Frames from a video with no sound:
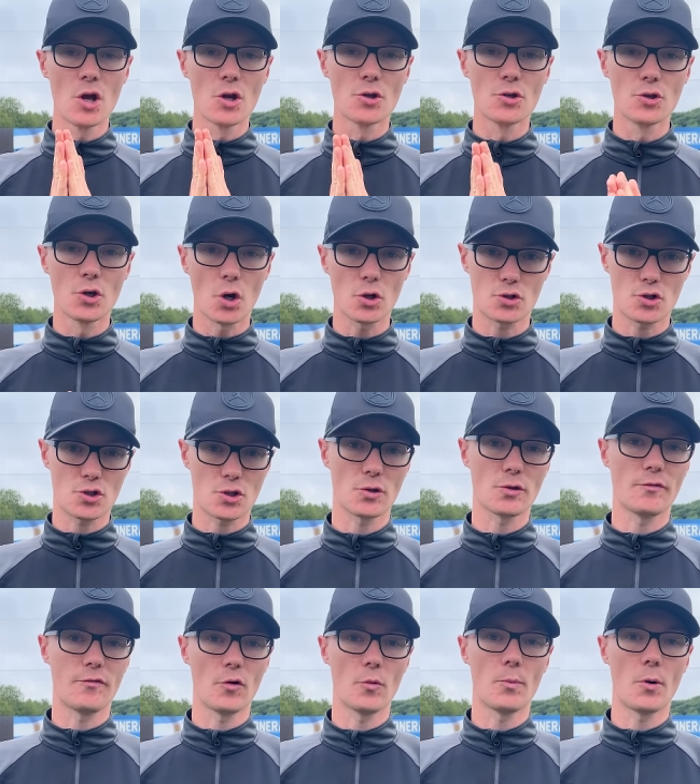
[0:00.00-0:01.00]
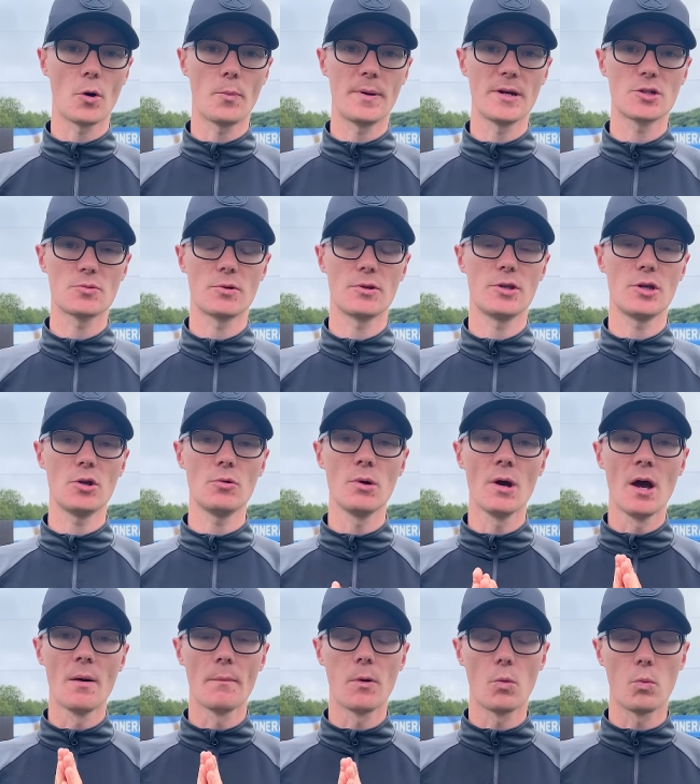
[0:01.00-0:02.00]
not just on the football pitch with you,
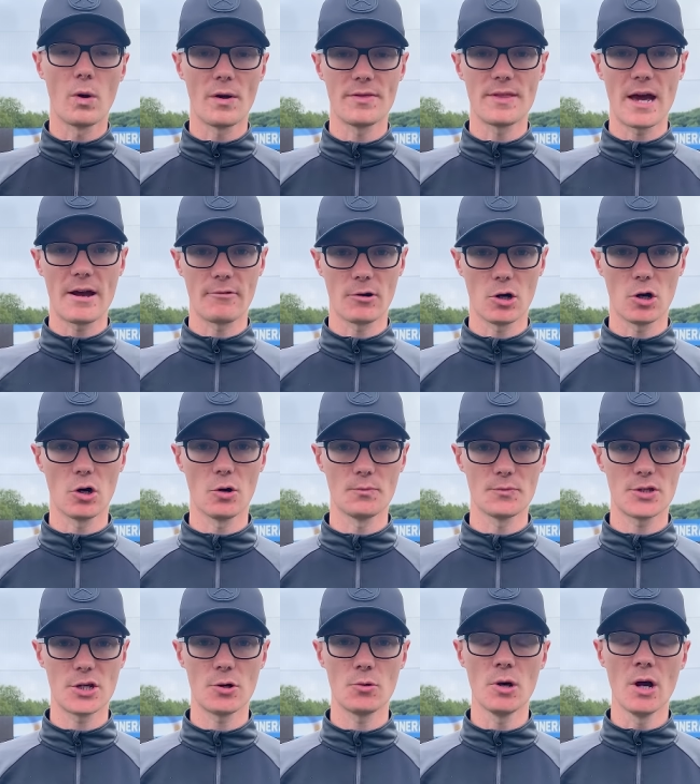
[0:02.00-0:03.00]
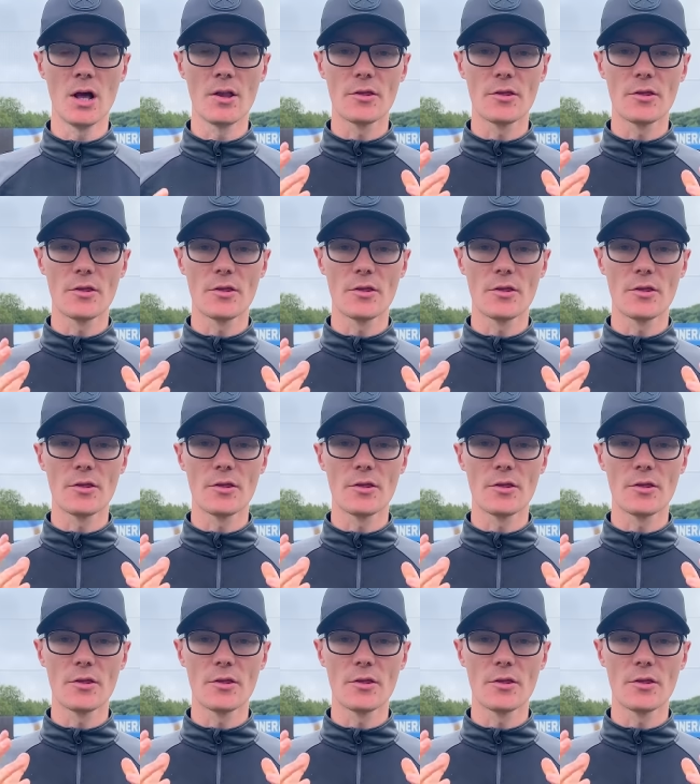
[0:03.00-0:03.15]
but when they're at home too.